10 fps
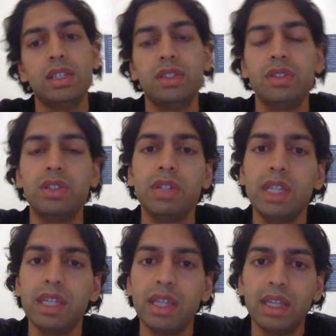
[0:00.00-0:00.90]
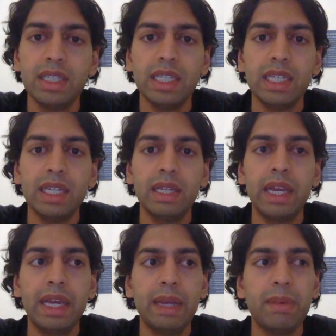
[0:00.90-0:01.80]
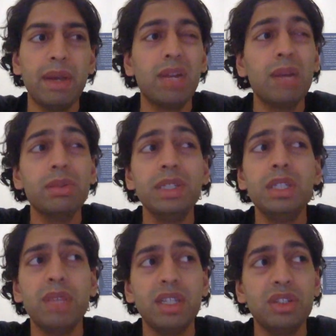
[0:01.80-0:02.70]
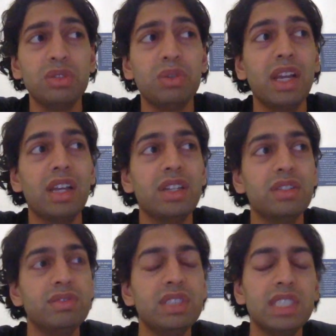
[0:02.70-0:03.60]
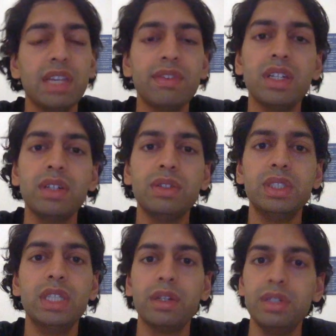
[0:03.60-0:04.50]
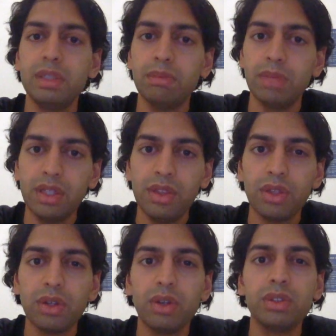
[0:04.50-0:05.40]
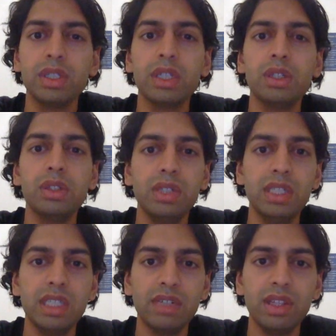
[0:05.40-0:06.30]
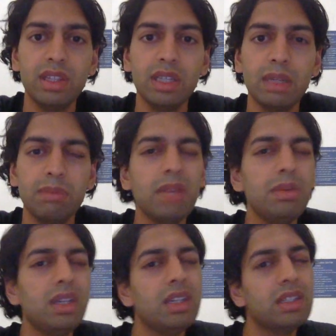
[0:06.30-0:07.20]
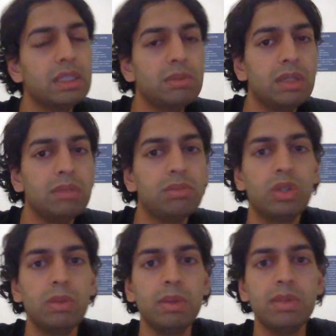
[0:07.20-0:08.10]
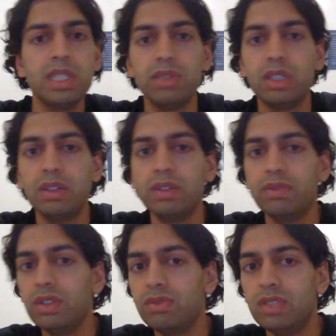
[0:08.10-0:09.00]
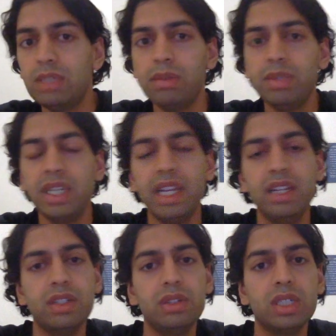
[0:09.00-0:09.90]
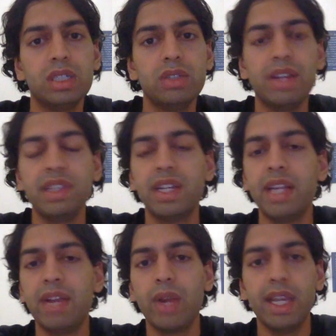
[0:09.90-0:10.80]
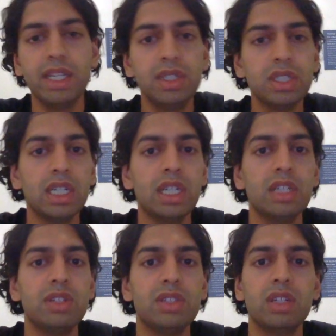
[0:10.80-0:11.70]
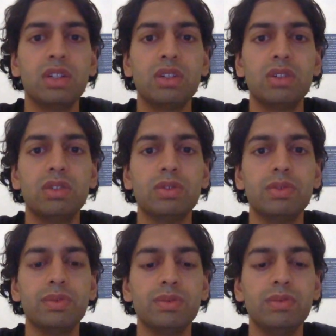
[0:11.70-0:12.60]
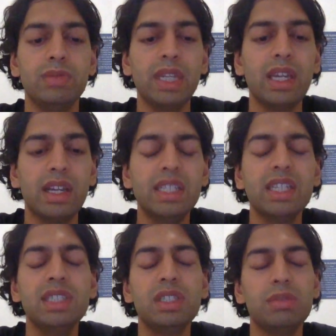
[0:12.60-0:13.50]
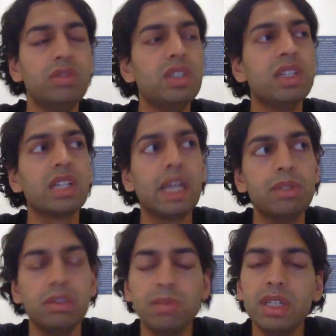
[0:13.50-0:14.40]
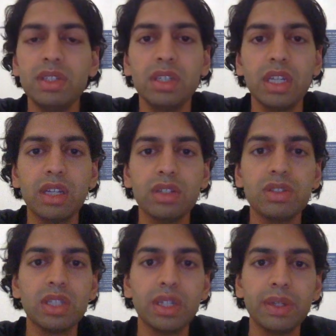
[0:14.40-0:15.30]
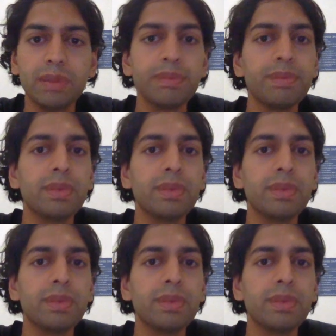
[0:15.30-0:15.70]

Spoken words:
So yeah. I probably spend around $700 a month, all included and everything. Maybe a little bit more, maybe $750, maybe $800, around that range. So yeah, and I just moved here a couple of months ago, so